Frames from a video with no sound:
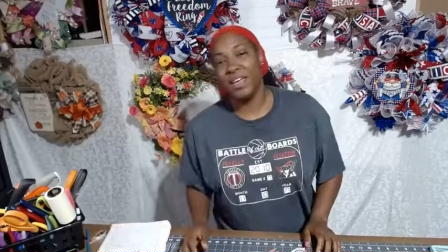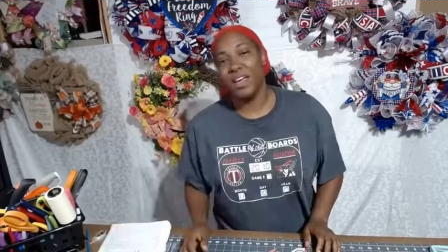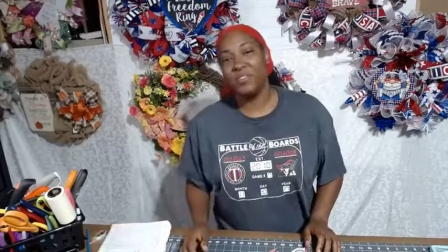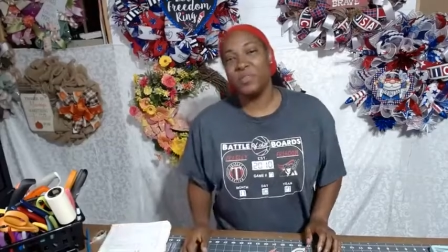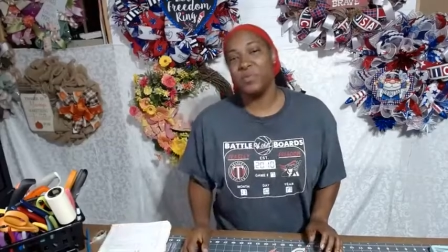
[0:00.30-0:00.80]

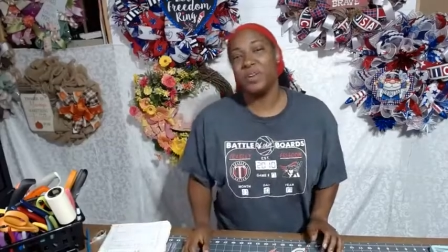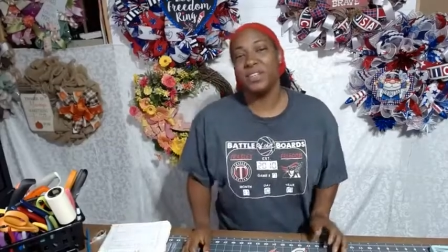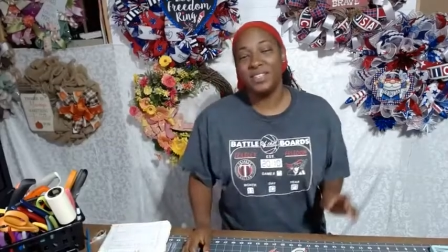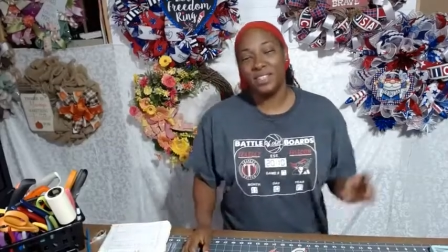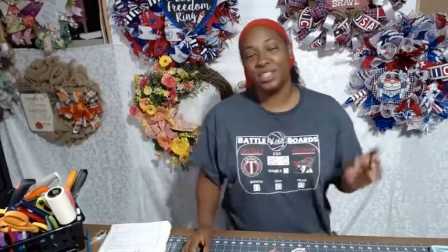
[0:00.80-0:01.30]

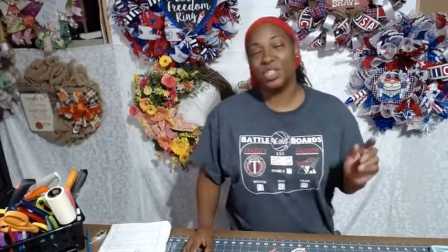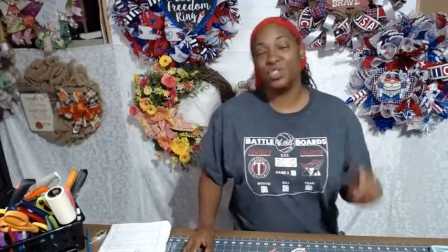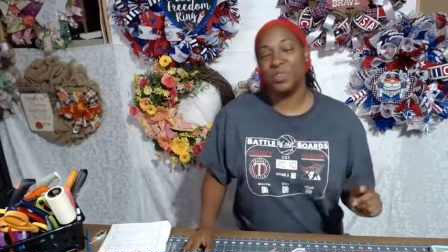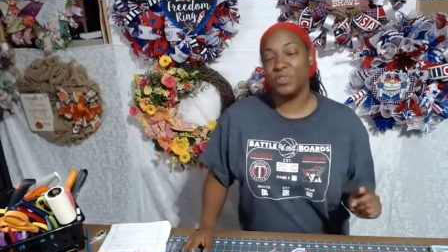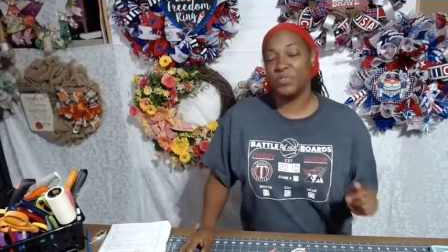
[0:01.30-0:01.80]
everyone, this is
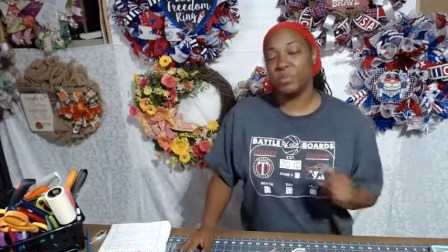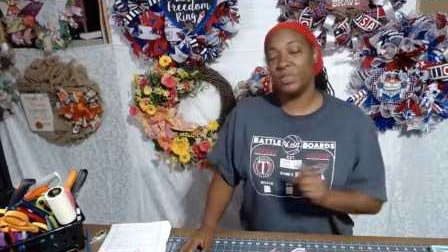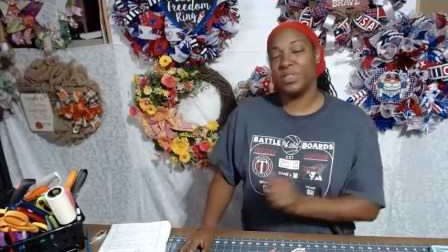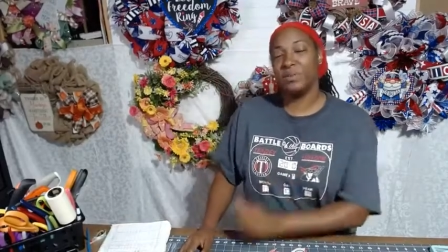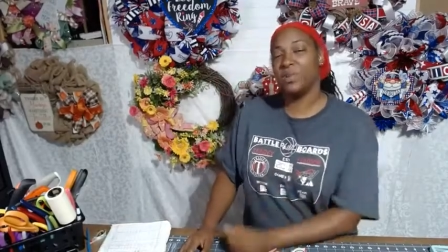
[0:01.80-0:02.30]
Katrina from
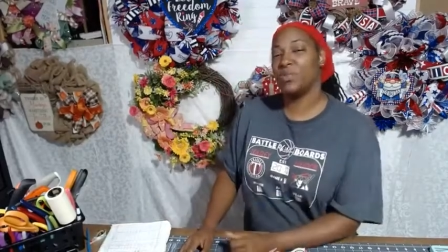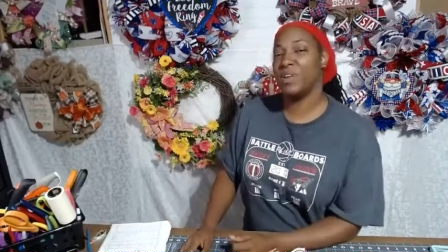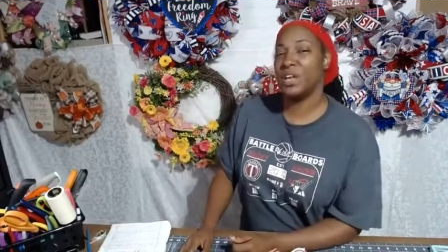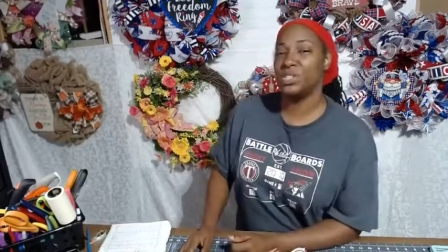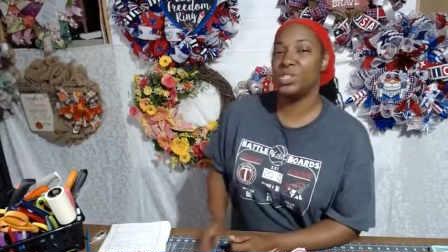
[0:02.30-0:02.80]
Kathleen
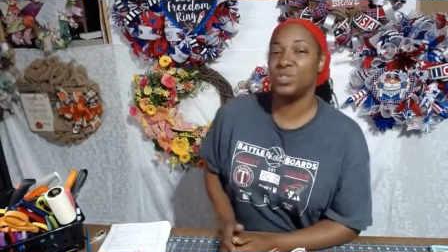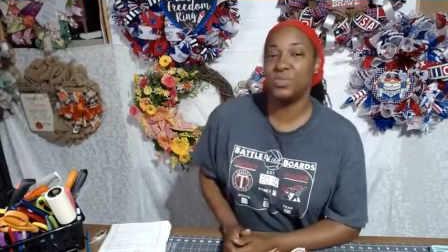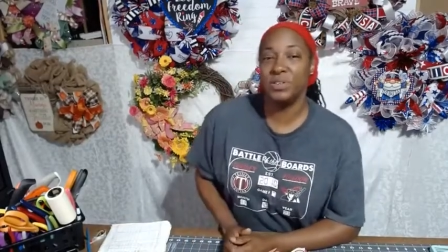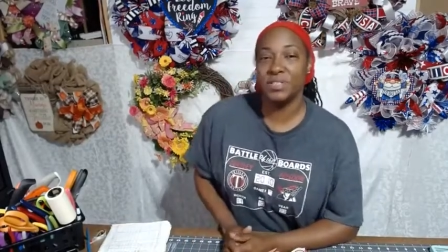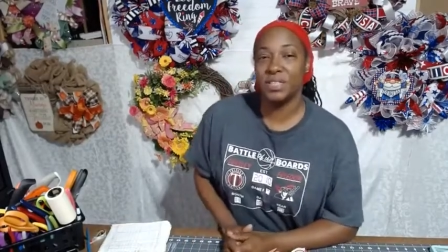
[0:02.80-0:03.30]
Creations
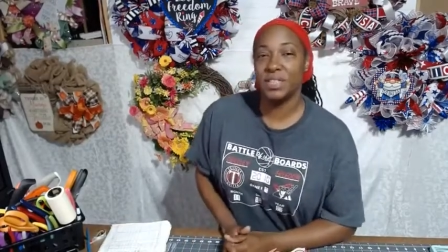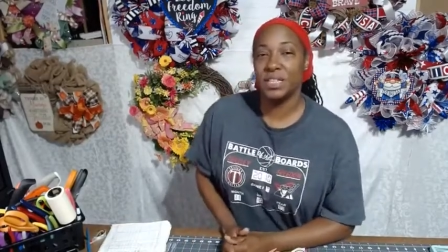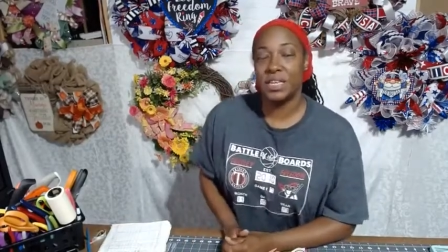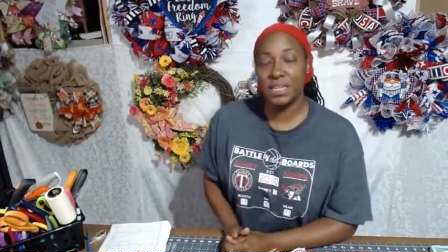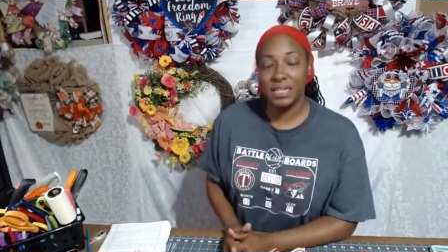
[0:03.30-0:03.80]
Wreaths and
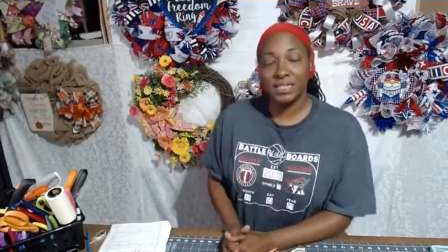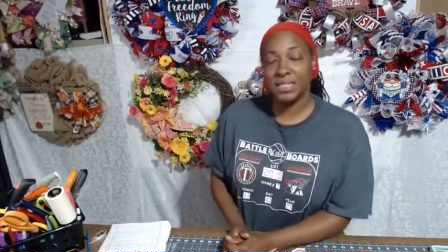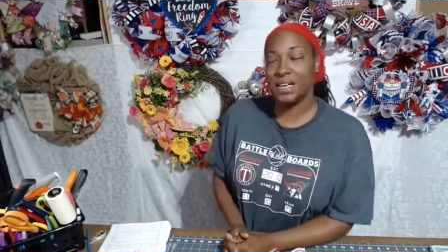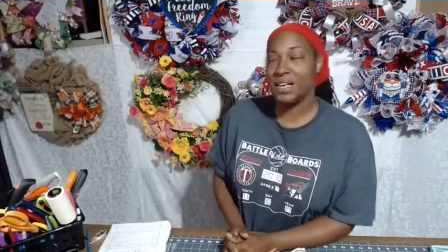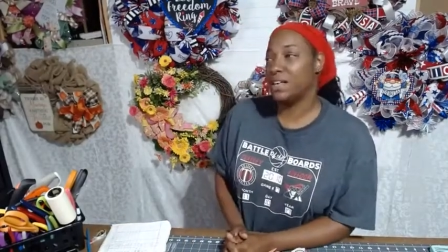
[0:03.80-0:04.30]

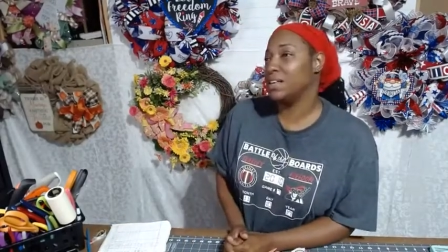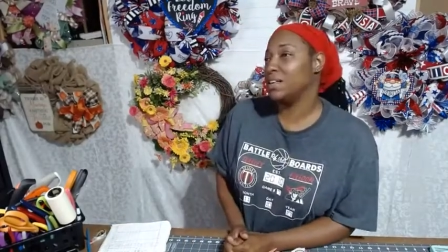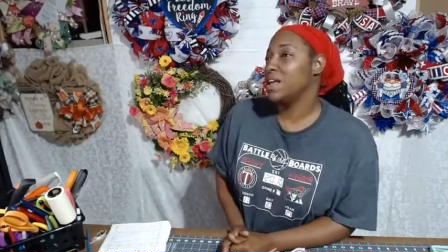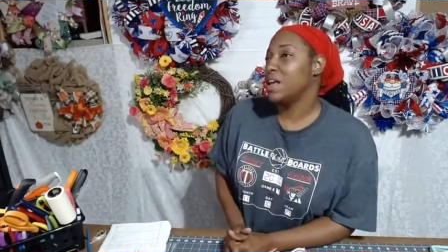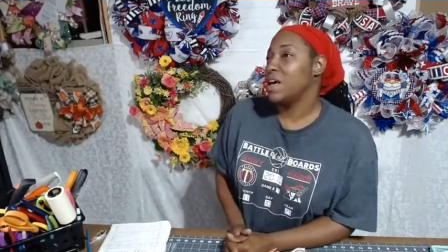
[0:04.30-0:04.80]
Things,
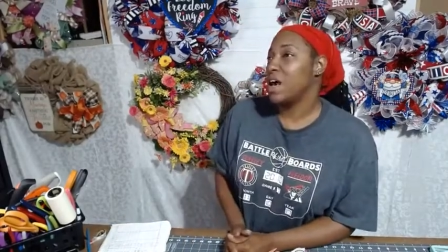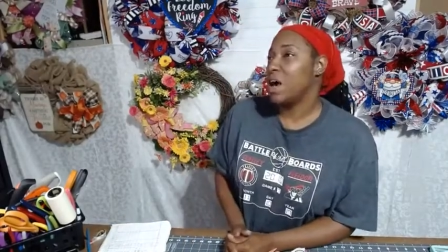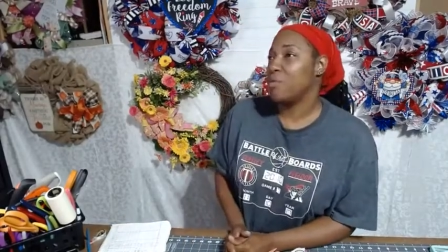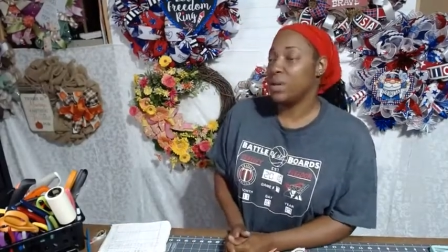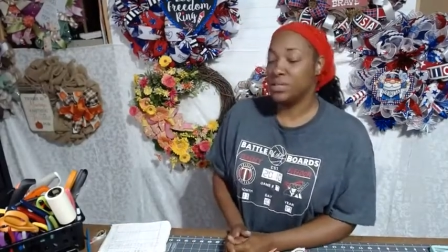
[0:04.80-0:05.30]
and
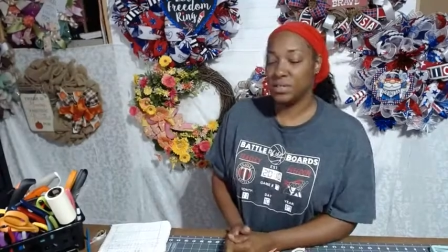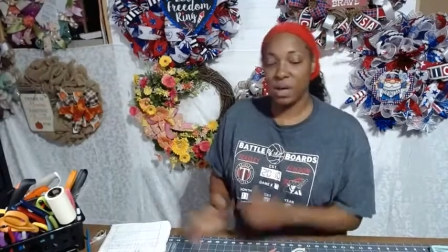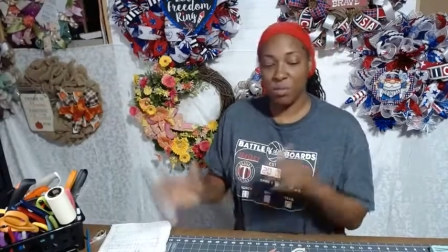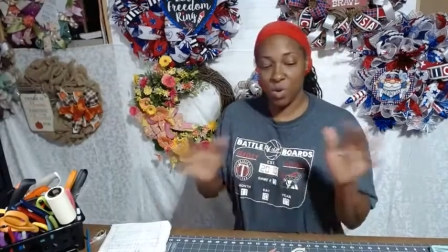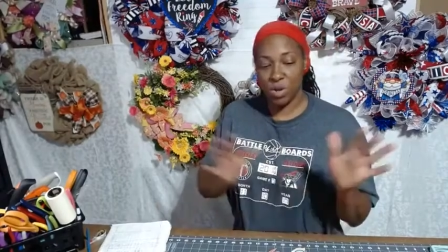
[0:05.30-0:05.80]
I wanted to
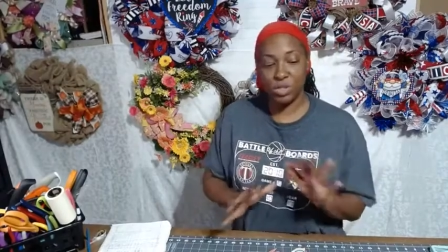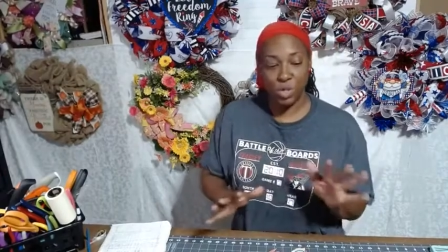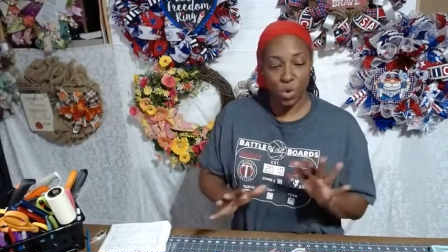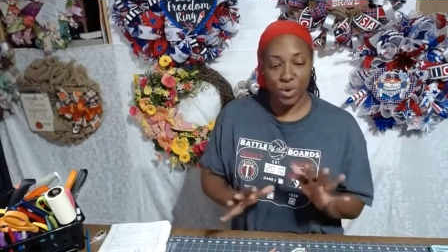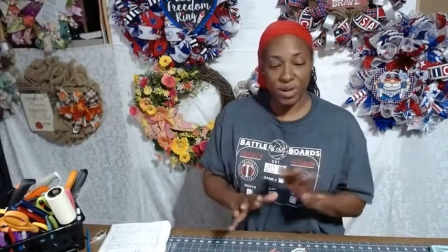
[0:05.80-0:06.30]
come on
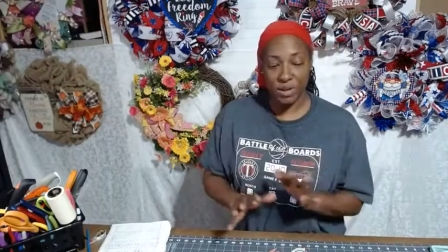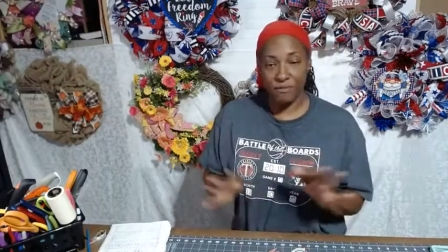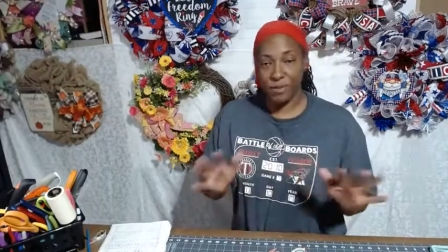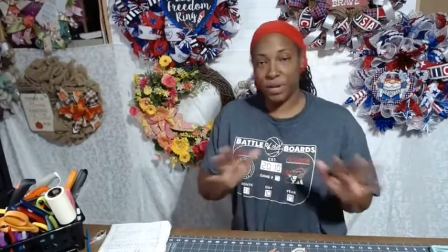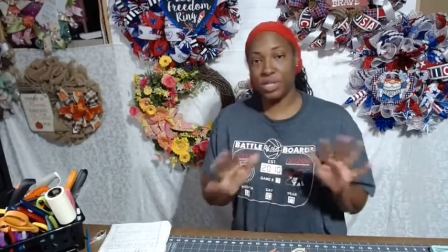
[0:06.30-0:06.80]
so we
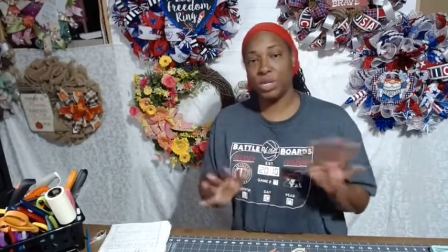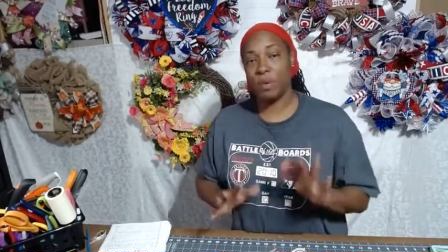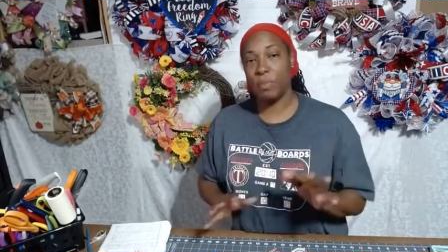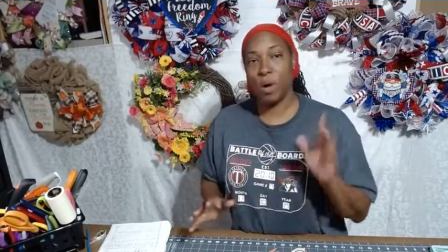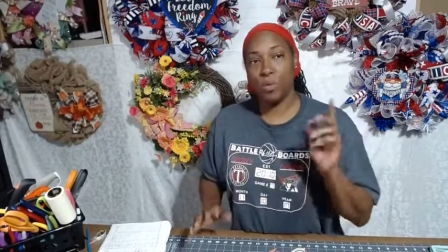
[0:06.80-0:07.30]
can finish
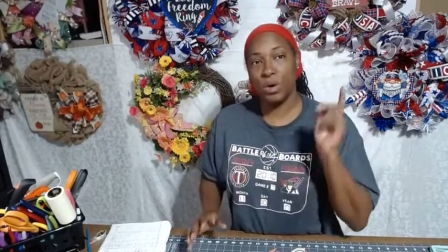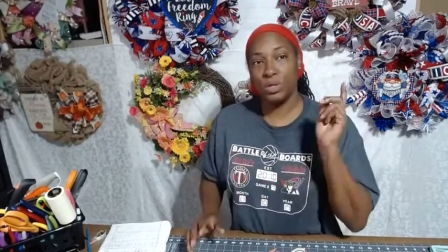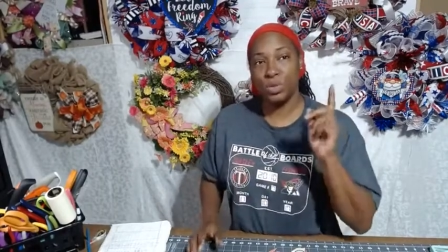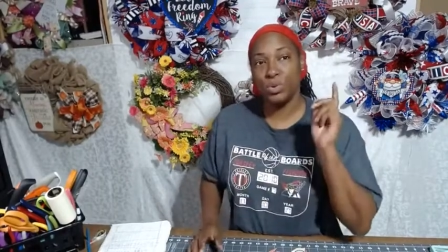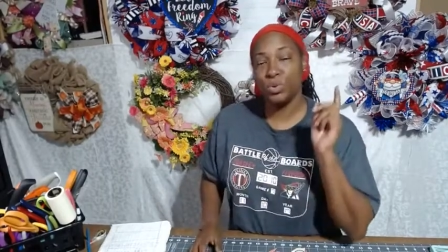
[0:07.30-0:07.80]
up our
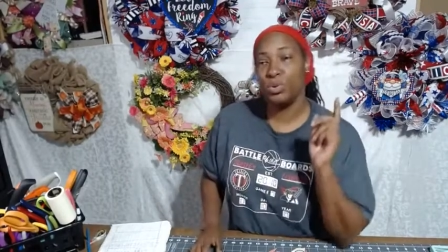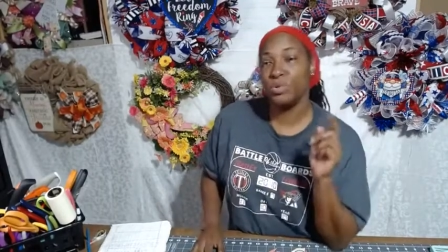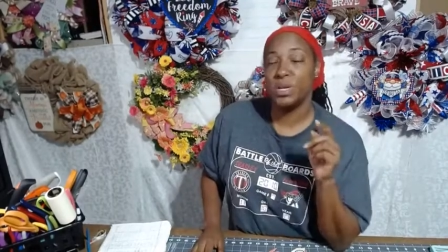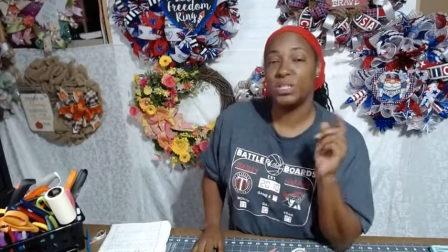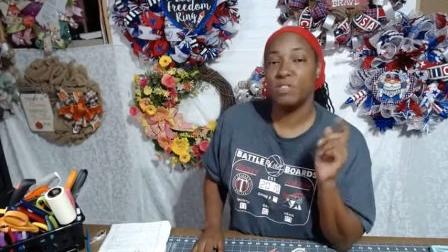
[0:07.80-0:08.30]
1, 2,
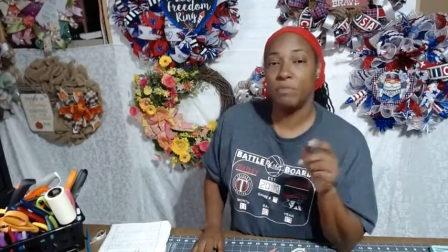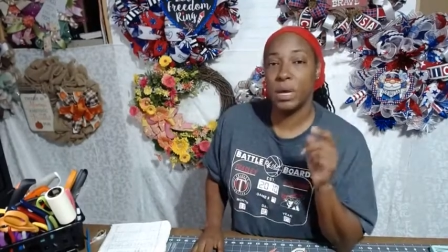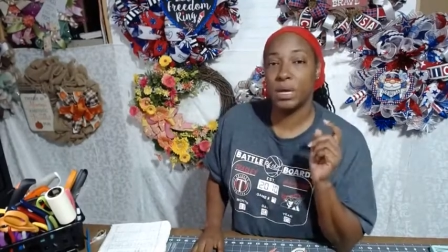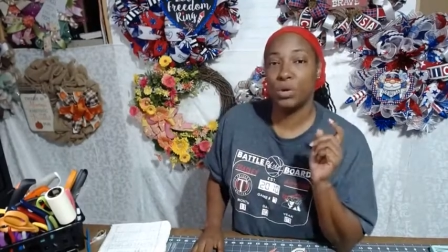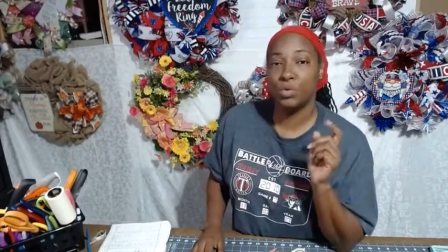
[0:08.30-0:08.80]
3s of
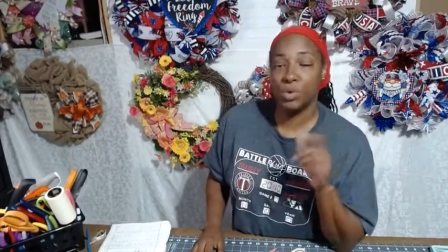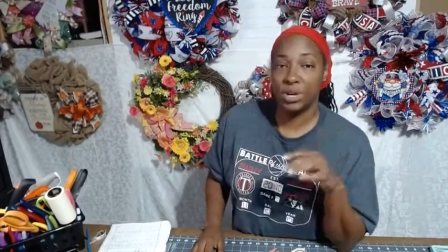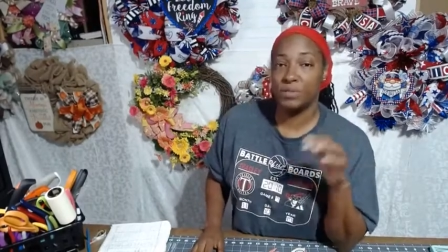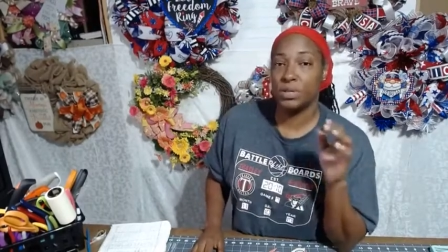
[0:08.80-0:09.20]
making a wreath.